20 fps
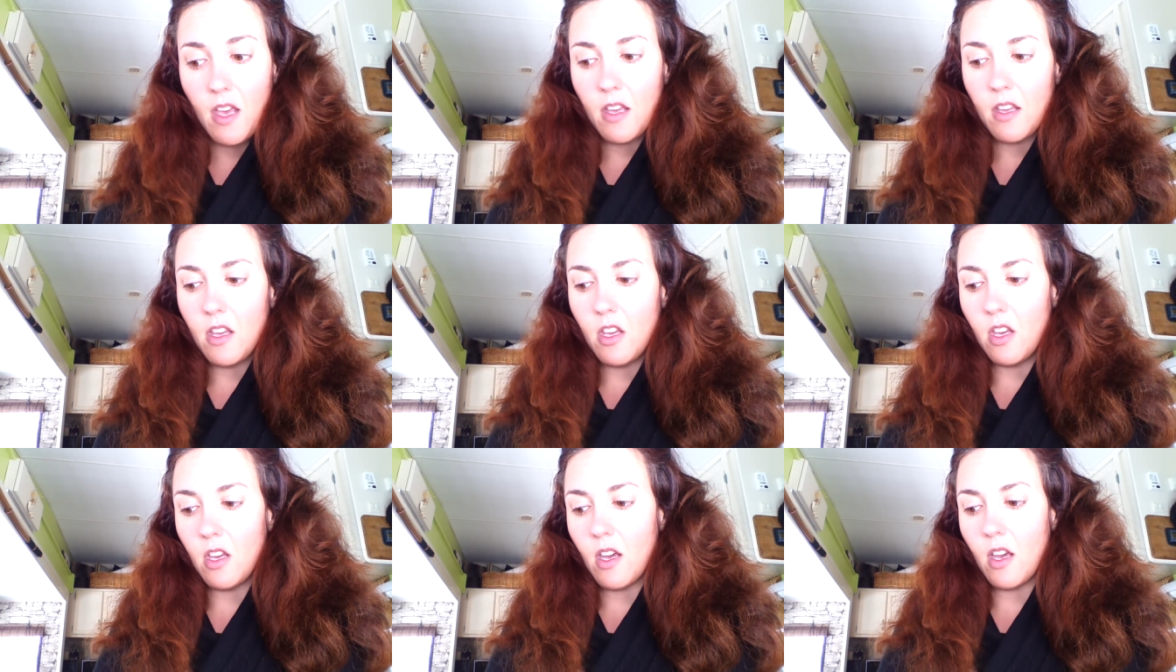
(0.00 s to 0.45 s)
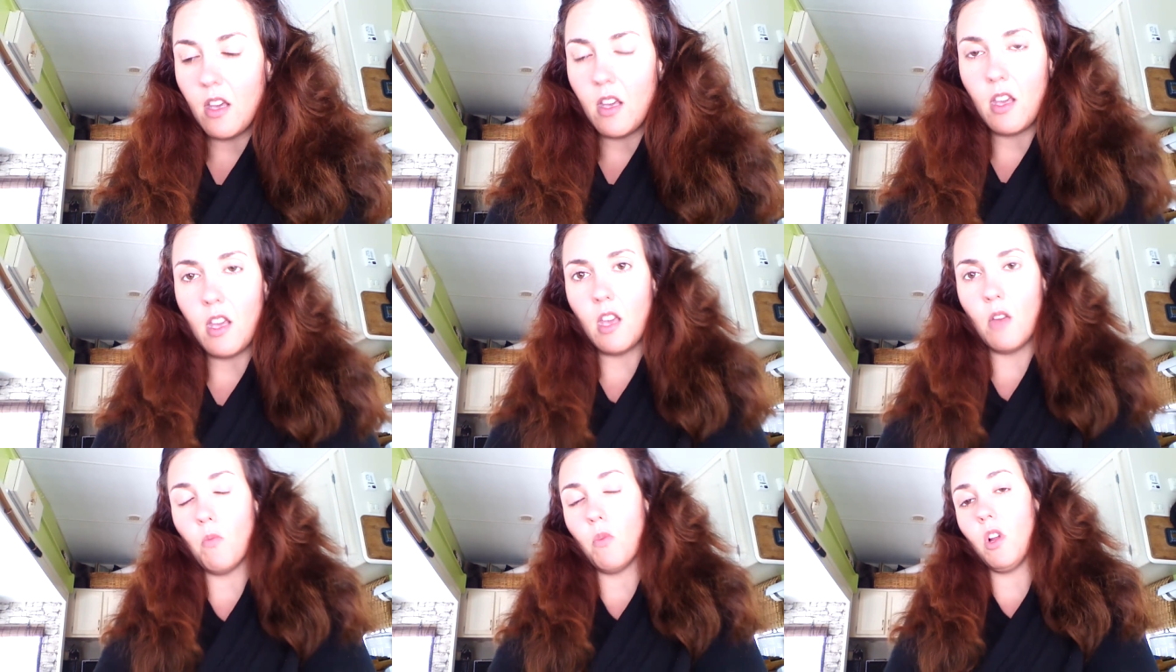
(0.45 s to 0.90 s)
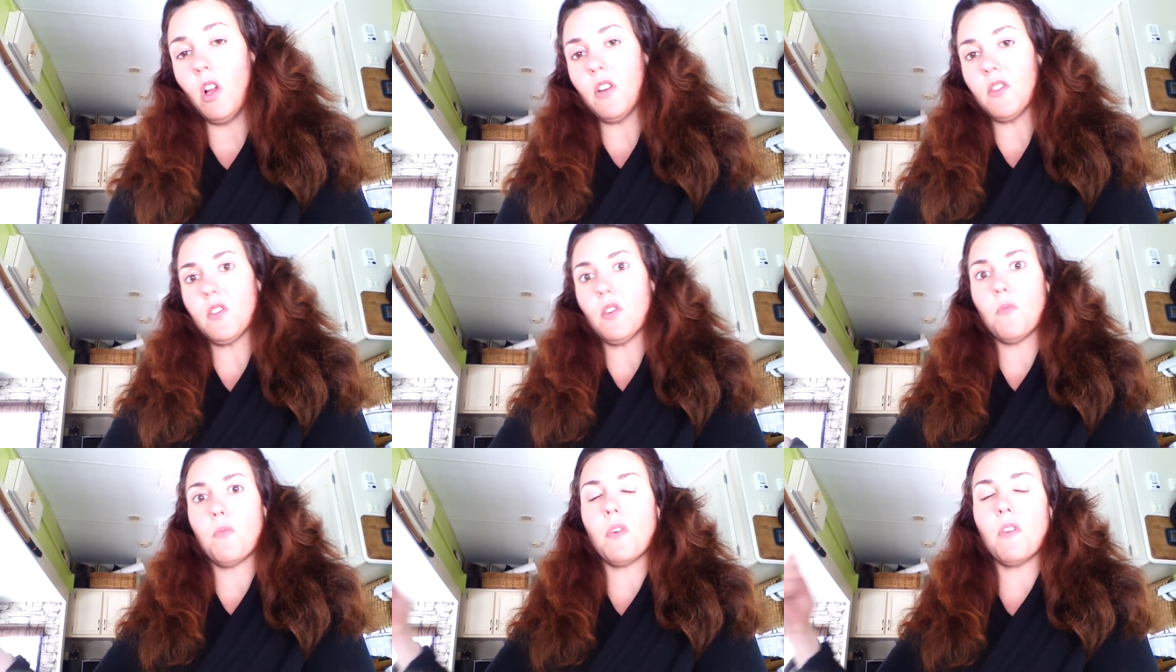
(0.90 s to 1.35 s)
It will
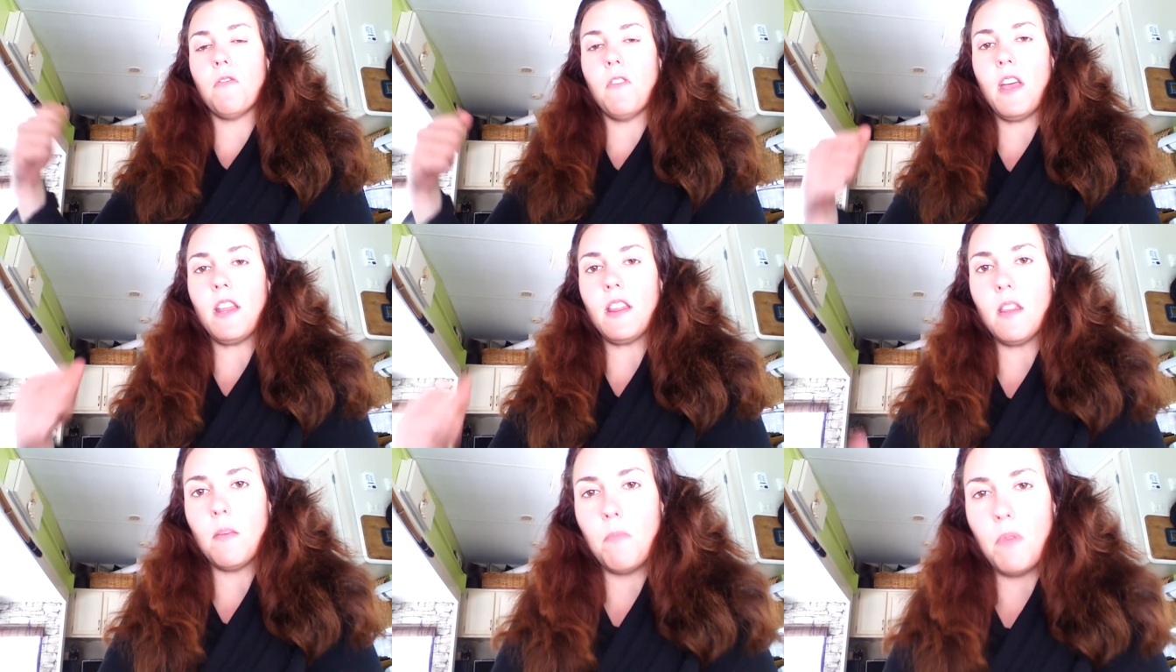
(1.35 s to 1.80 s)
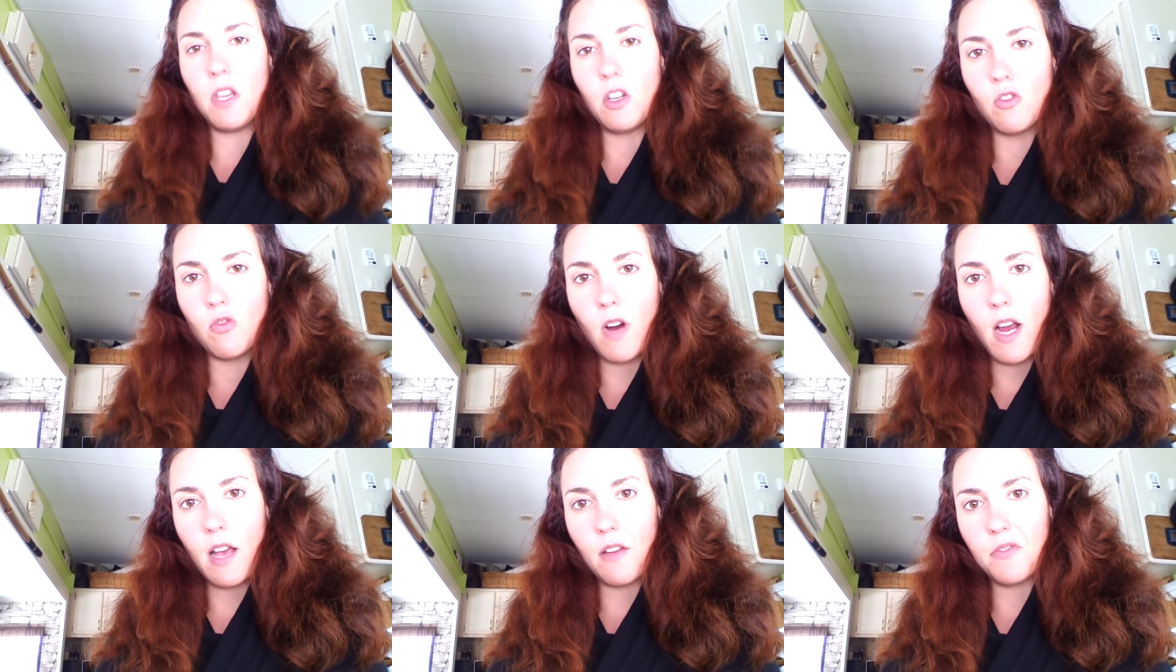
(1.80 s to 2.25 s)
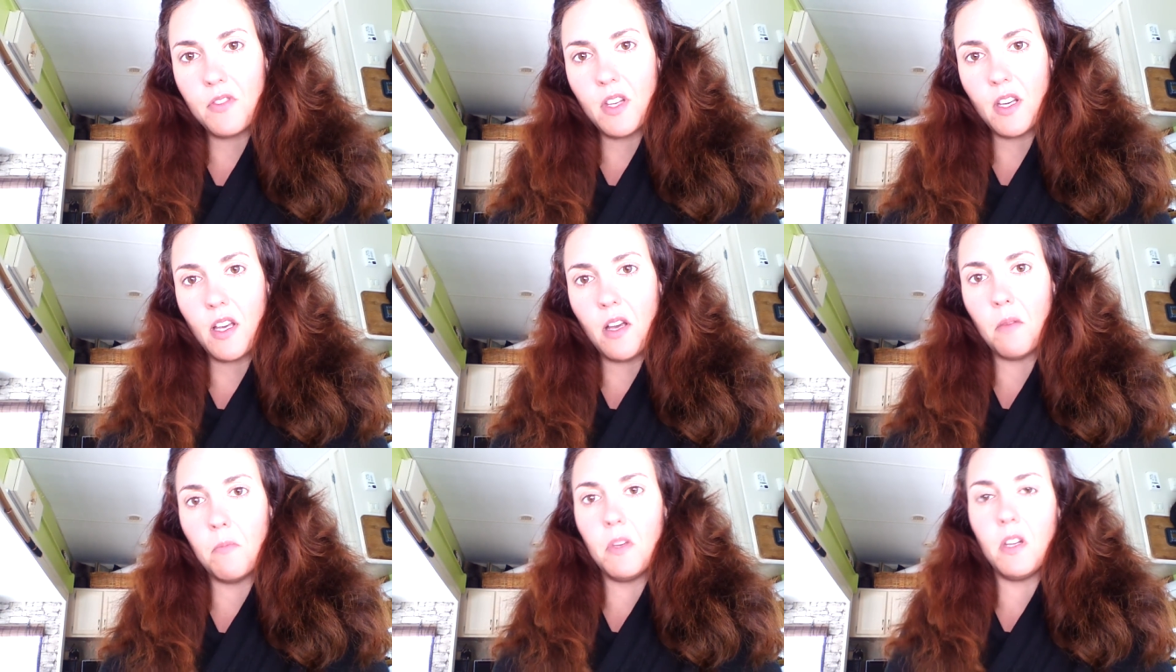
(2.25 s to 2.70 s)
also prevent the big drafts
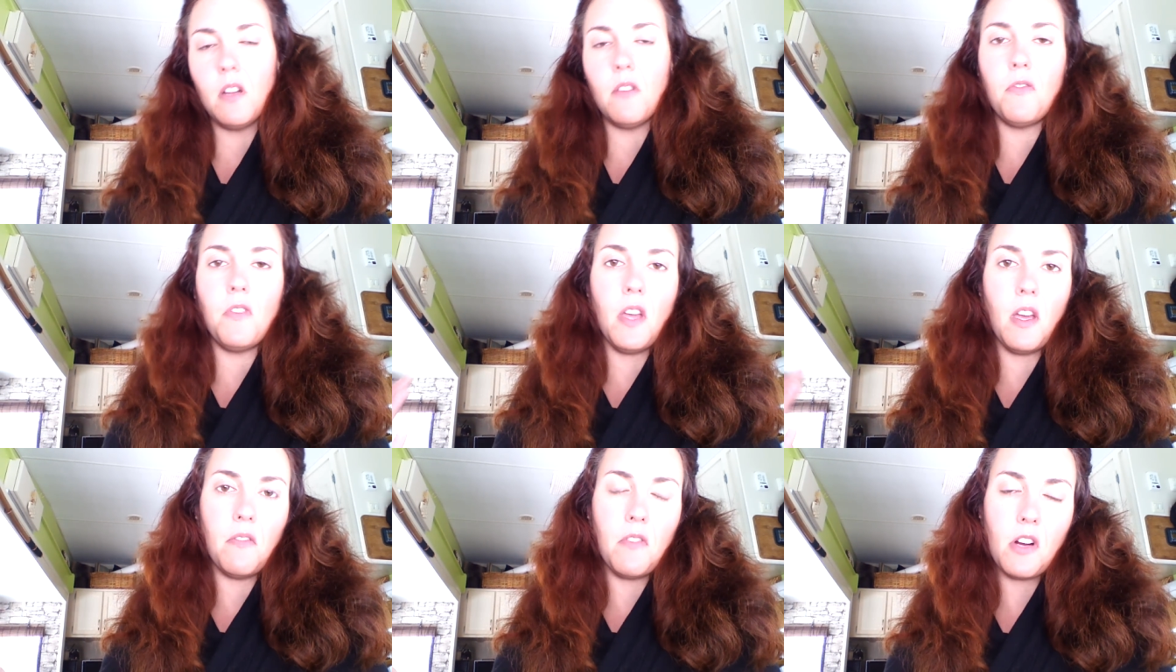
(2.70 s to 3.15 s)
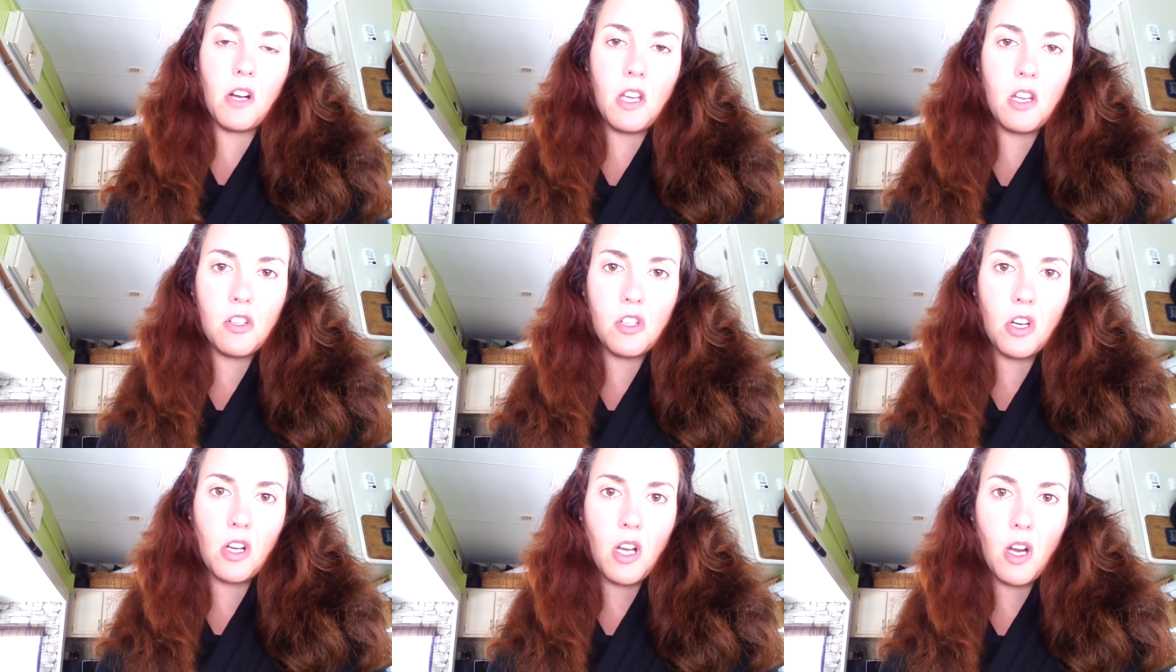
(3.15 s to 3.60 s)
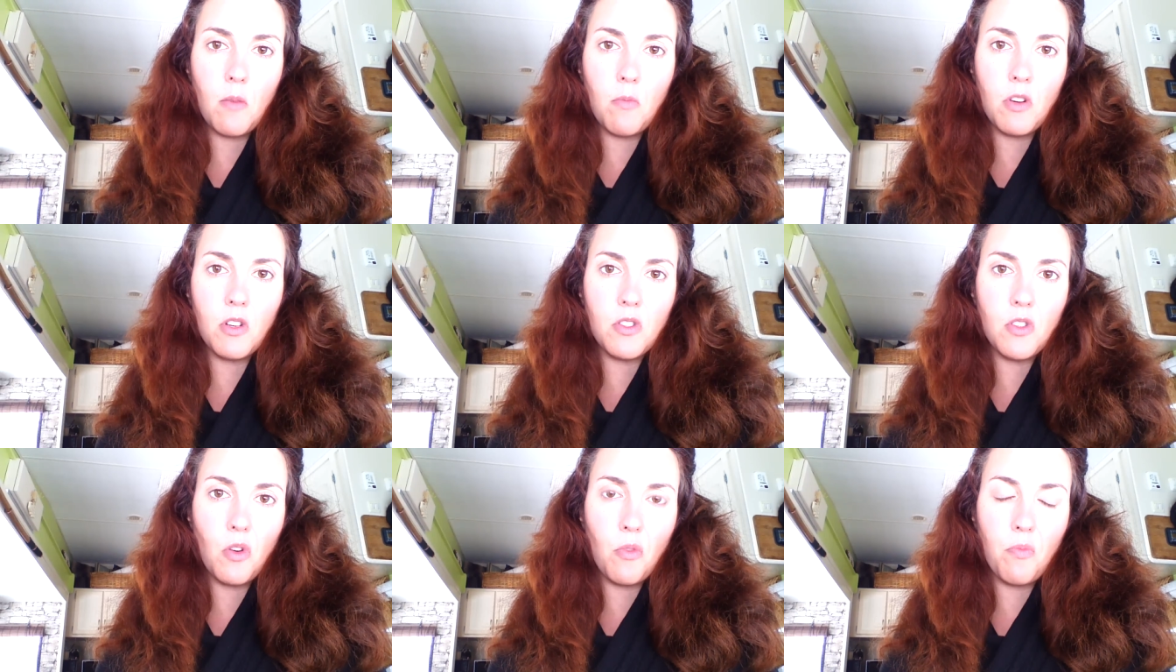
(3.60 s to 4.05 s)
that come in if you have your kitchen
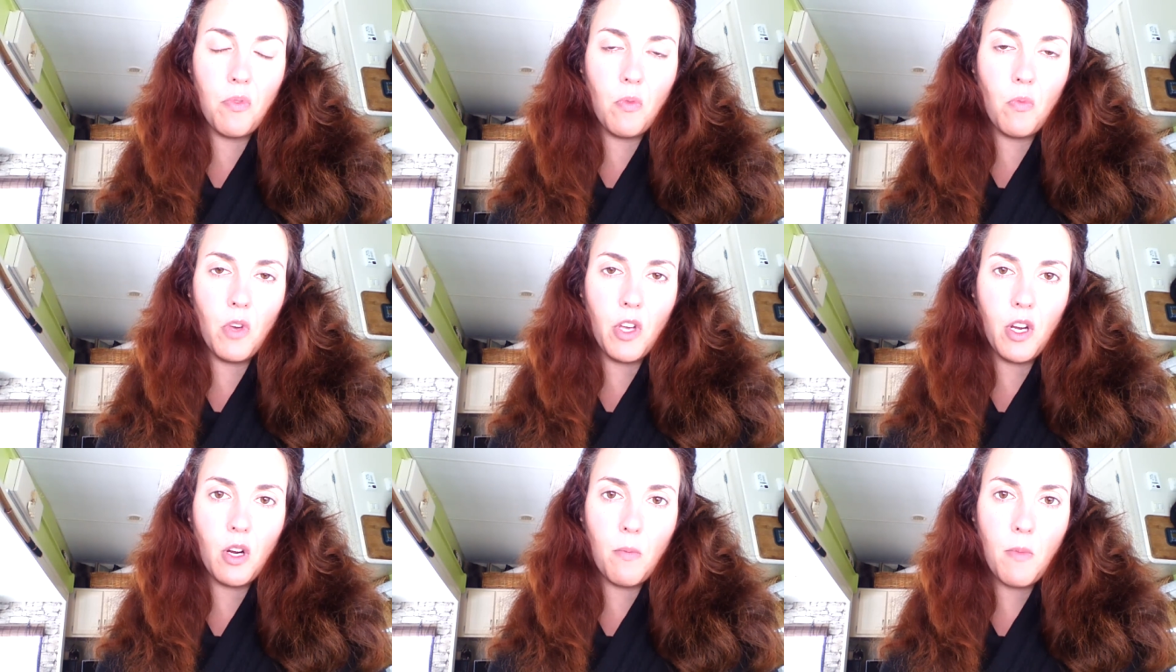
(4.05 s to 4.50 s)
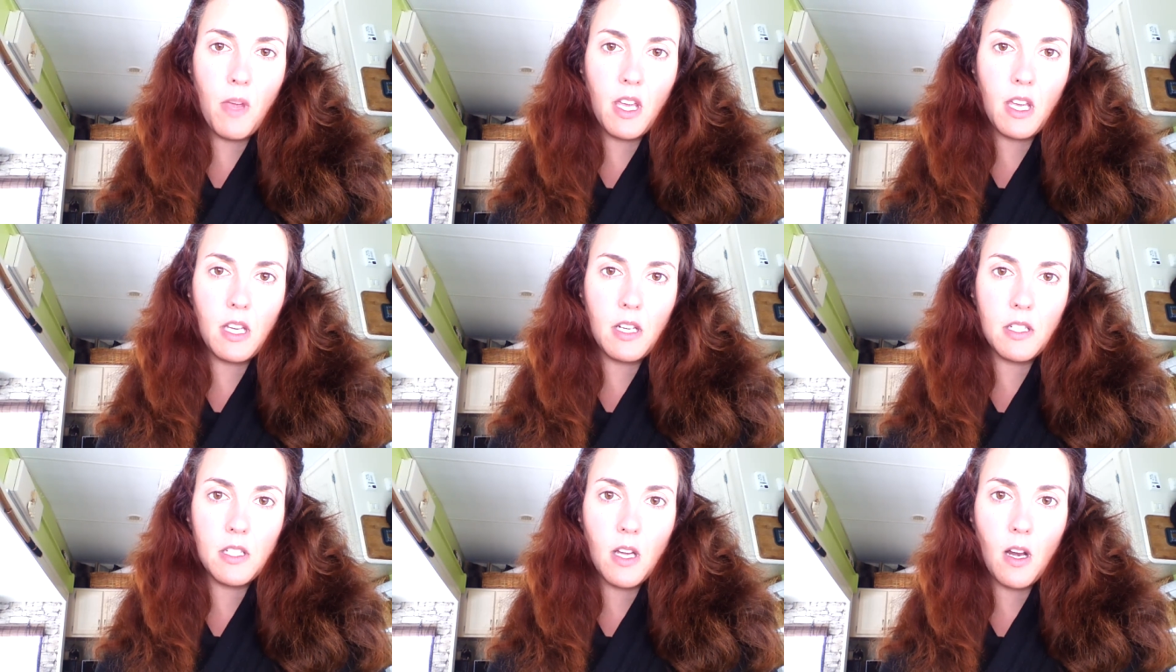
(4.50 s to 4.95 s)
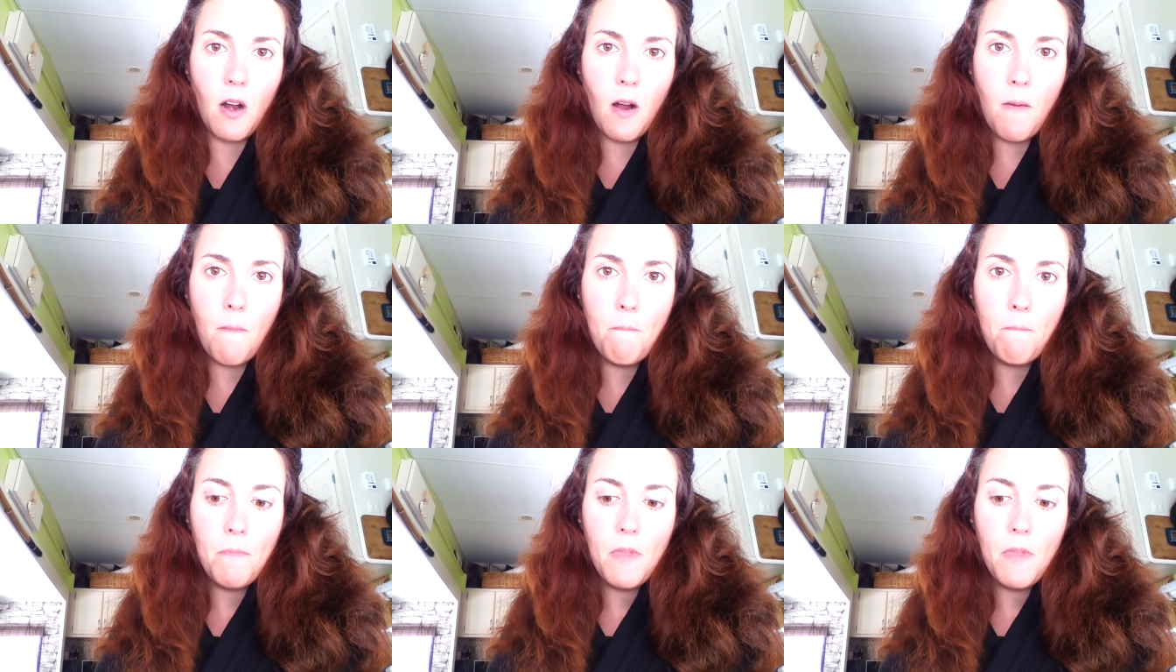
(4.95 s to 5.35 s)
cupboards open while you're making dinner.